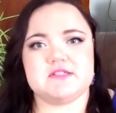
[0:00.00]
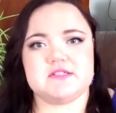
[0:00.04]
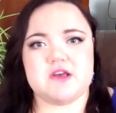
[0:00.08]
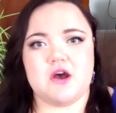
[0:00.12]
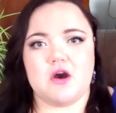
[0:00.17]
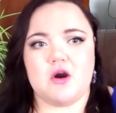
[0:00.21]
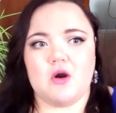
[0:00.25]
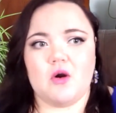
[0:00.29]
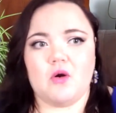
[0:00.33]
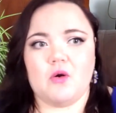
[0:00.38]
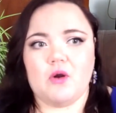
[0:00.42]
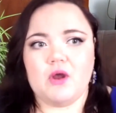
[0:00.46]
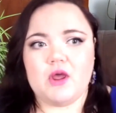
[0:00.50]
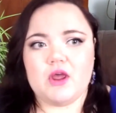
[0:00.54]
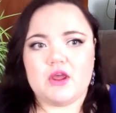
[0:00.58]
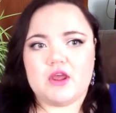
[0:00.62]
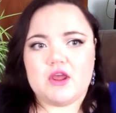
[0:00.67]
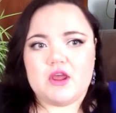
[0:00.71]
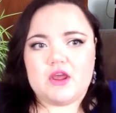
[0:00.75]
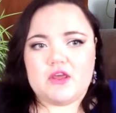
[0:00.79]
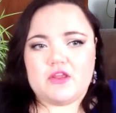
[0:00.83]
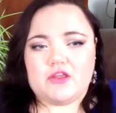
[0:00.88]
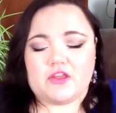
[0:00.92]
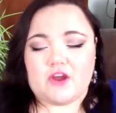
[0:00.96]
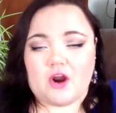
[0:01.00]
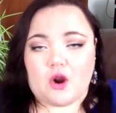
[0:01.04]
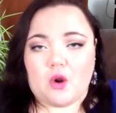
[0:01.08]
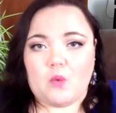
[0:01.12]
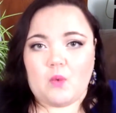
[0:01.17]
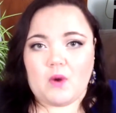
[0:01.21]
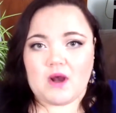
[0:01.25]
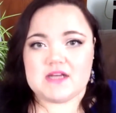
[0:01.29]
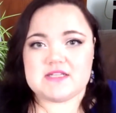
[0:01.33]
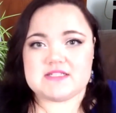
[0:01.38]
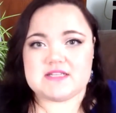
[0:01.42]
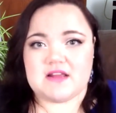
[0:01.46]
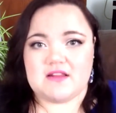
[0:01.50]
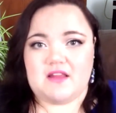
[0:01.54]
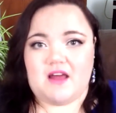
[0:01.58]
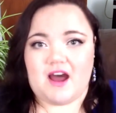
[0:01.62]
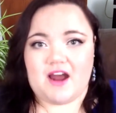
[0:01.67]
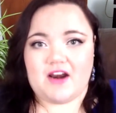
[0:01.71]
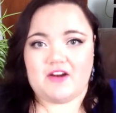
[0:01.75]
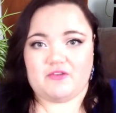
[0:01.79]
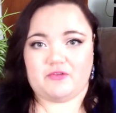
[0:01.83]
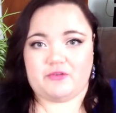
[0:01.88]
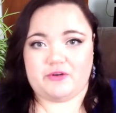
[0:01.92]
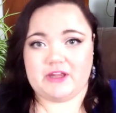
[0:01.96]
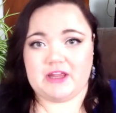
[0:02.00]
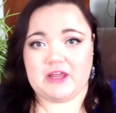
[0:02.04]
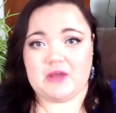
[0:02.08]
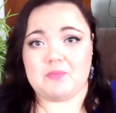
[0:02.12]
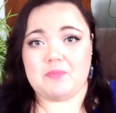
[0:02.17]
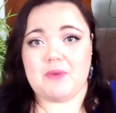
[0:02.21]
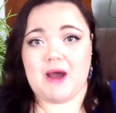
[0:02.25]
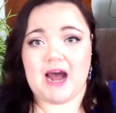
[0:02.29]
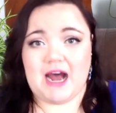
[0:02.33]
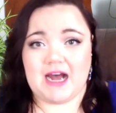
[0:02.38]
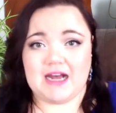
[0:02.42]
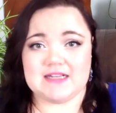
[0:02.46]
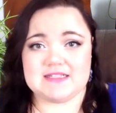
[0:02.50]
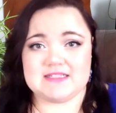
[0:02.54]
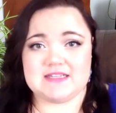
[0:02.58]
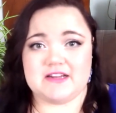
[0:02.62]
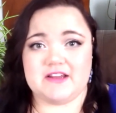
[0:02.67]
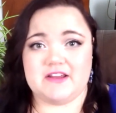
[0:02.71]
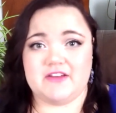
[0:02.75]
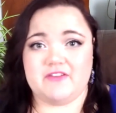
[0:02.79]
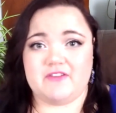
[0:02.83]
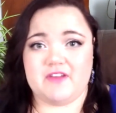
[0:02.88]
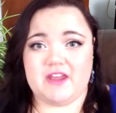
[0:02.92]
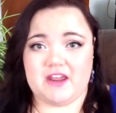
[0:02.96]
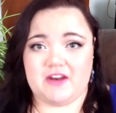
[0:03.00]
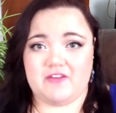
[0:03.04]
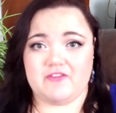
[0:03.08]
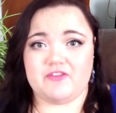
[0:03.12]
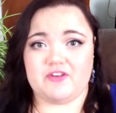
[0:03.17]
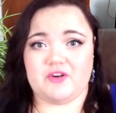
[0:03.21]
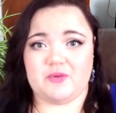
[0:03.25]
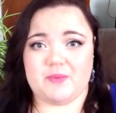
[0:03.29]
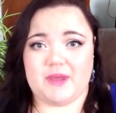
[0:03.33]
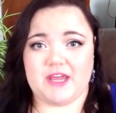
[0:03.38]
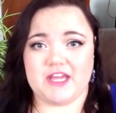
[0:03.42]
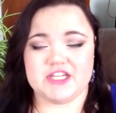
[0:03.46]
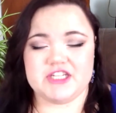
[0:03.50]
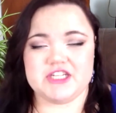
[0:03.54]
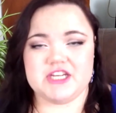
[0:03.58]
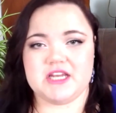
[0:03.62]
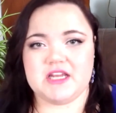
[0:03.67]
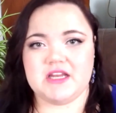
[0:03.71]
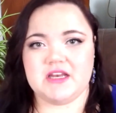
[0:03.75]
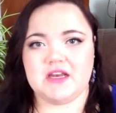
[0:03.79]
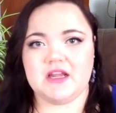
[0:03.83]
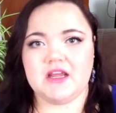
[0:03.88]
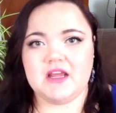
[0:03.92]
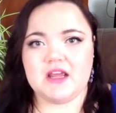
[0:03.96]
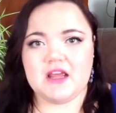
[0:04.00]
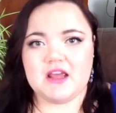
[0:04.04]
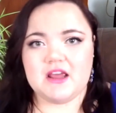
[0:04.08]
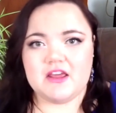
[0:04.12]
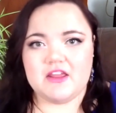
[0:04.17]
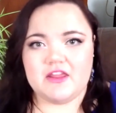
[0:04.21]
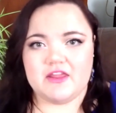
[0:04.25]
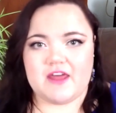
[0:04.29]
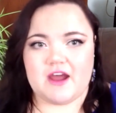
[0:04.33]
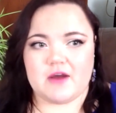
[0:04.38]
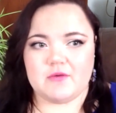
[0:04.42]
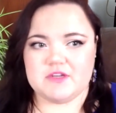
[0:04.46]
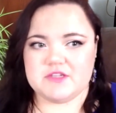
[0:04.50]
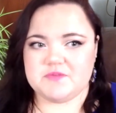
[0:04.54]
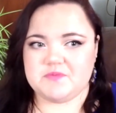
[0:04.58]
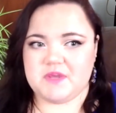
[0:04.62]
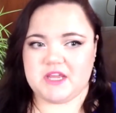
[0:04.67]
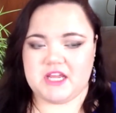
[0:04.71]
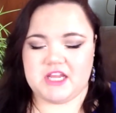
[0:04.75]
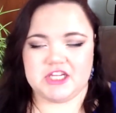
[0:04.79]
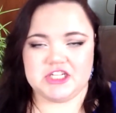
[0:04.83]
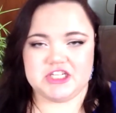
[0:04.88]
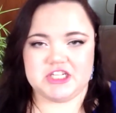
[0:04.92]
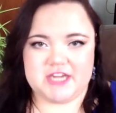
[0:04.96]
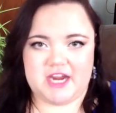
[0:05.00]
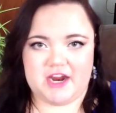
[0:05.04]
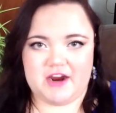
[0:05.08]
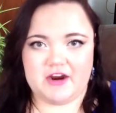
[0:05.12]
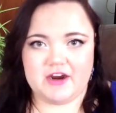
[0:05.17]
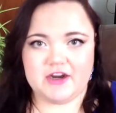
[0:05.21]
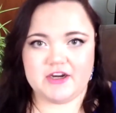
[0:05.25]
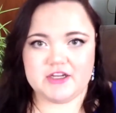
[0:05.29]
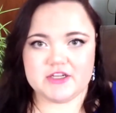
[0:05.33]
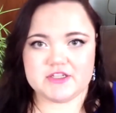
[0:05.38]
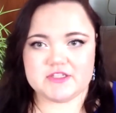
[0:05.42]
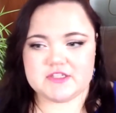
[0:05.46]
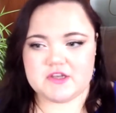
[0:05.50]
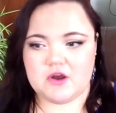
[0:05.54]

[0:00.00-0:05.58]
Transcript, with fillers: So there was a lot of really positive information that was being shared.